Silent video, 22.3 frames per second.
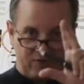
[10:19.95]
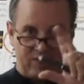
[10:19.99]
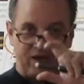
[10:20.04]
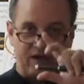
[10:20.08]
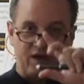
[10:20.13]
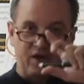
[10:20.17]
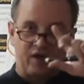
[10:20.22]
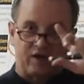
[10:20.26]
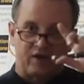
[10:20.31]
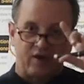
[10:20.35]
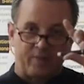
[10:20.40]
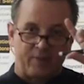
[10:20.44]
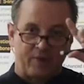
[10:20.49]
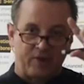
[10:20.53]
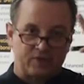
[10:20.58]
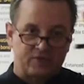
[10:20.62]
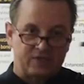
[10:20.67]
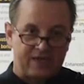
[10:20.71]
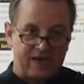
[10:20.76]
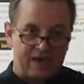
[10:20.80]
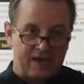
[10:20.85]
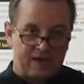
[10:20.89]
And look, her
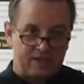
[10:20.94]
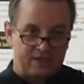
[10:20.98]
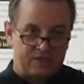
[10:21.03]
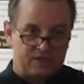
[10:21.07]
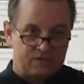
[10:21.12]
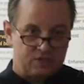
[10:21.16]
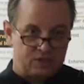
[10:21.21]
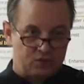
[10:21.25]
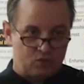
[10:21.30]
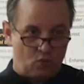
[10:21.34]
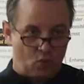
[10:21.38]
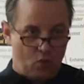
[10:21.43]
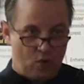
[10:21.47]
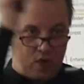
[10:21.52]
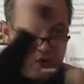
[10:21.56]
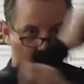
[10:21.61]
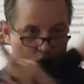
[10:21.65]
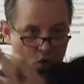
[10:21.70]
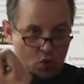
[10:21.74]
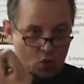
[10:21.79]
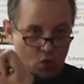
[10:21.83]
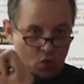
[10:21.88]
personality just,
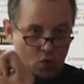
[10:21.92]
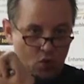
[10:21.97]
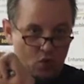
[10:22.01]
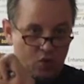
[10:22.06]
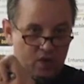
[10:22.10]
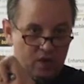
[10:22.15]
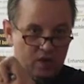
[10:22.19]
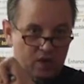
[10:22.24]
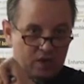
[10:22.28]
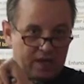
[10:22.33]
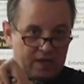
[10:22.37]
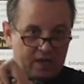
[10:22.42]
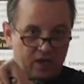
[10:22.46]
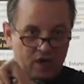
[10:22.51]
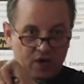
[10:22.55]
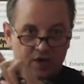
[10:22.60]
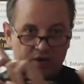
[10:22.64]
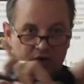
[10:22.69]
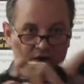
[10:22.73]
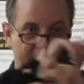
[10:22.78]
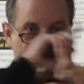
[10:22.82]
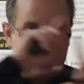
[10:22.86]
whew, like
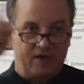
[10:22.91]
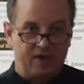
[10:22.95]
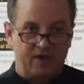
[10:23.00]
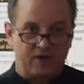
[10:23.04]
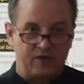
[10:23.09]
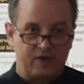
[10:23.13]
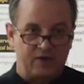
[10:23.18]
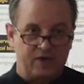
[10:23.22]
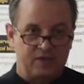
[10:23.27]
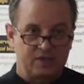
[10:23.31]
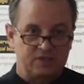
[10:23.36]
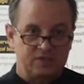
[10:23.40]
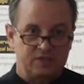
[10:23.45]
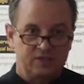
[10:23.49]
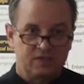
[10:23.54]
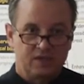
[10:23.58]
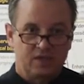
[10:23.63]
180 degrees.